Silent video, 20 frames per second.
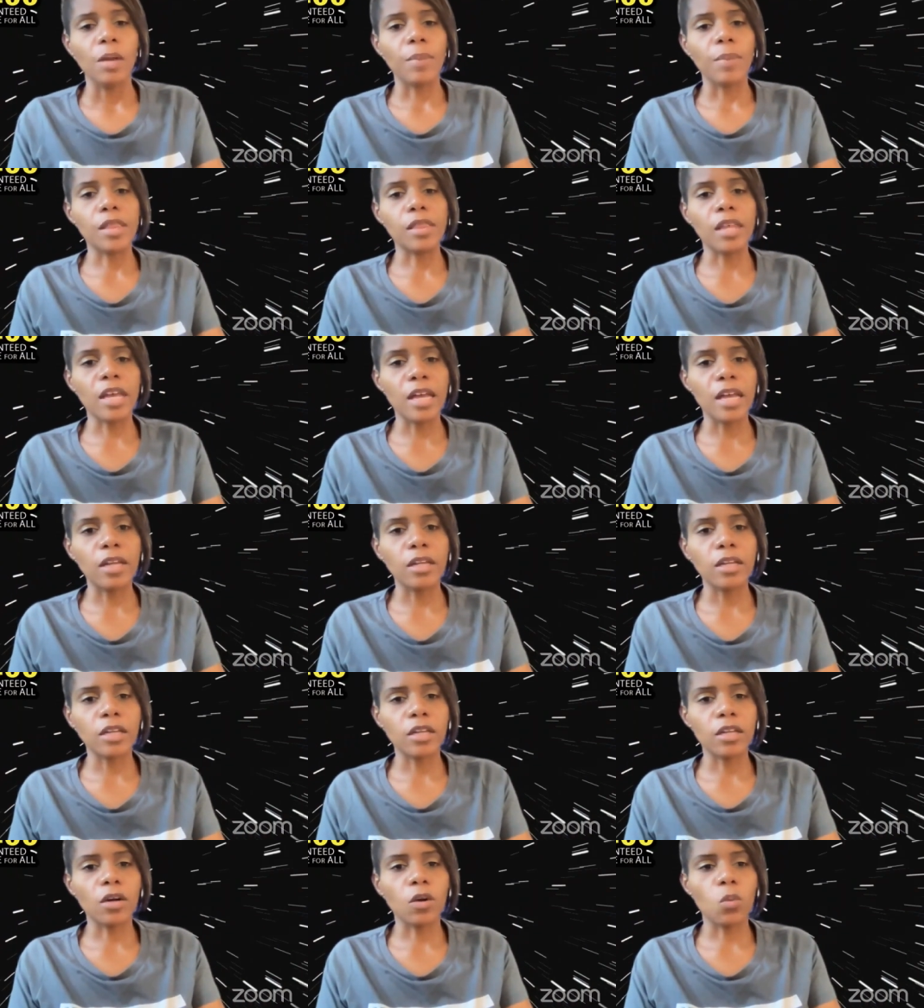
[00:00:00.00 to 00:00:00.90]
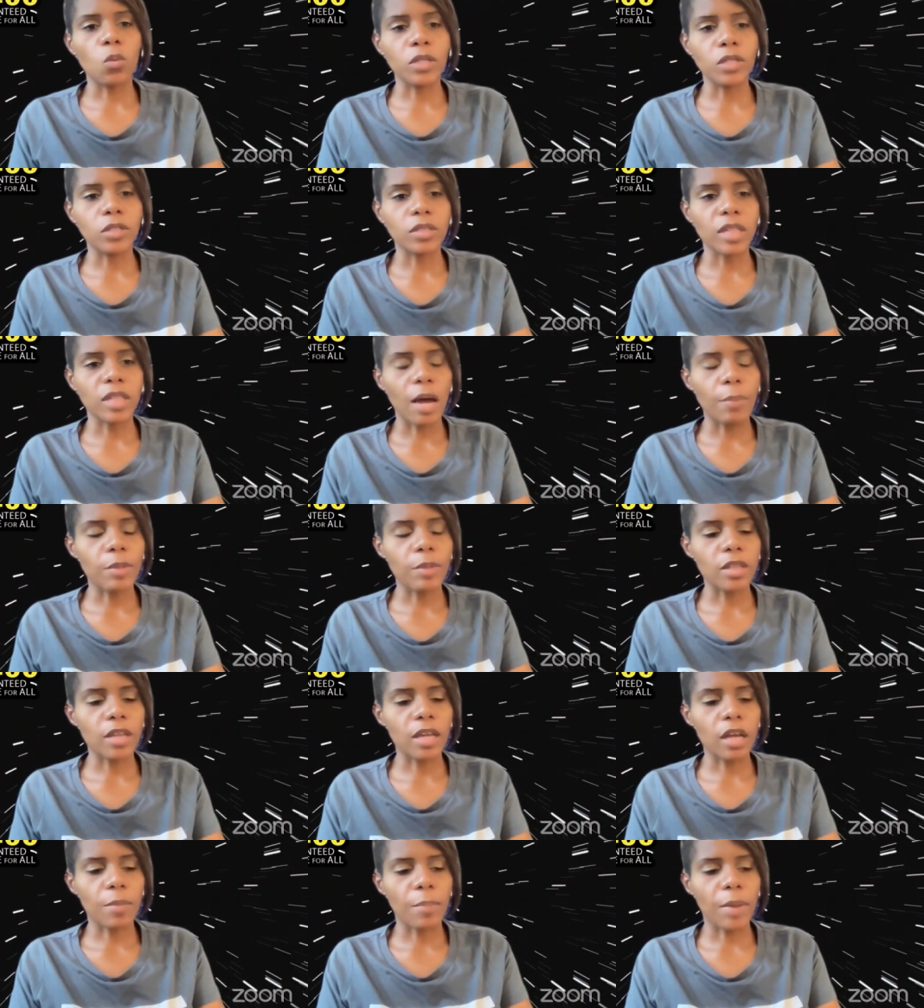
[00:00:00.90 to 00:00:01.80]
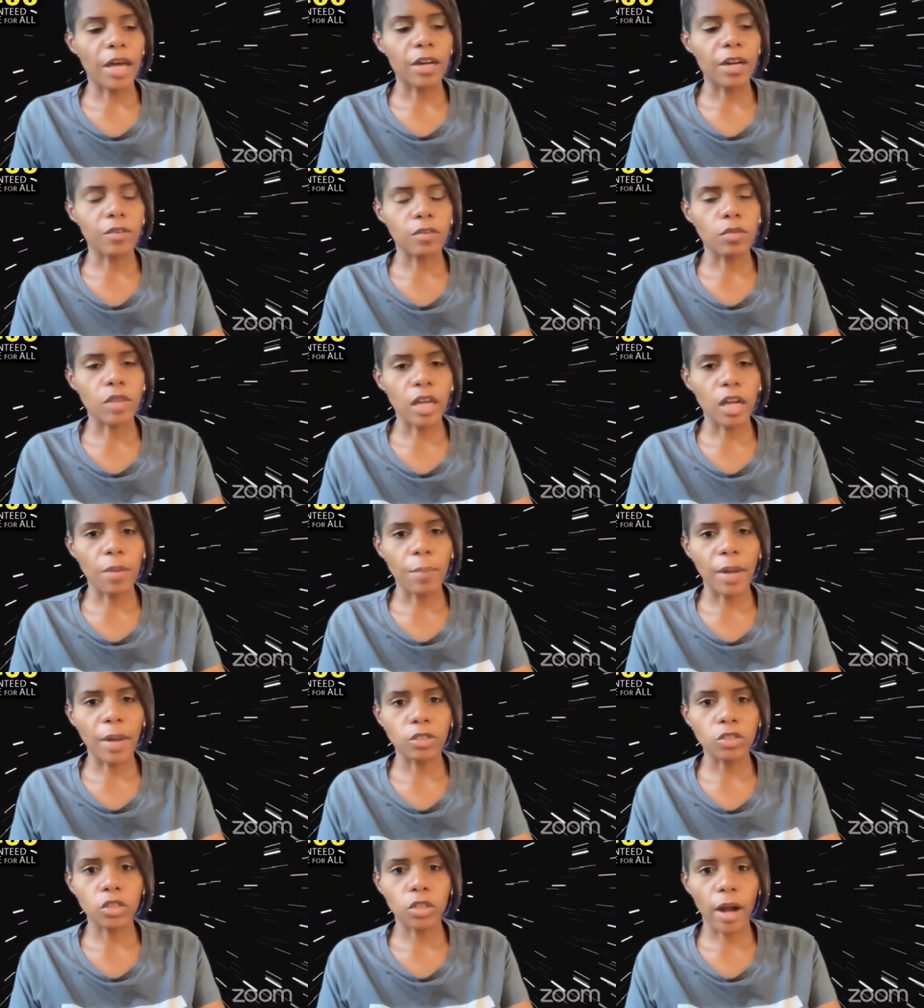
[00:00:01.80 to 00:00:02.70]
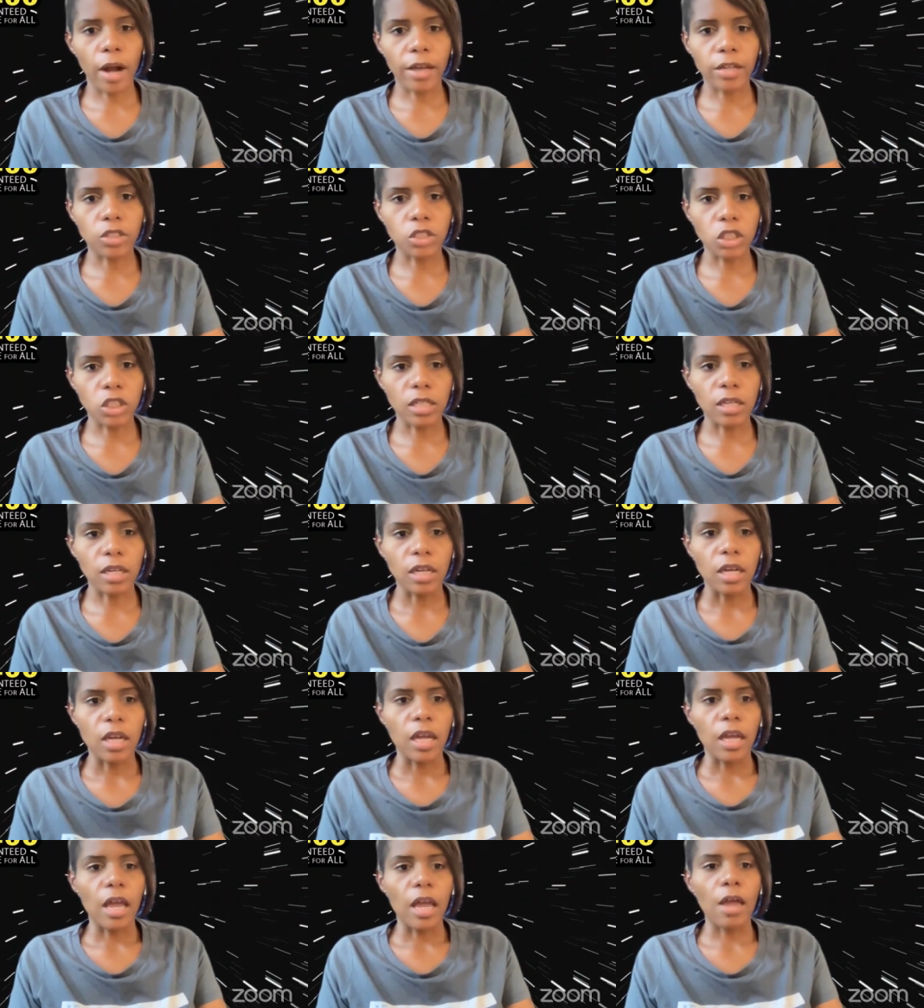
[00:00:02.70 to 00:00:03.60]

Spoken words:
But then, when you stop and think about it, you think about strategy,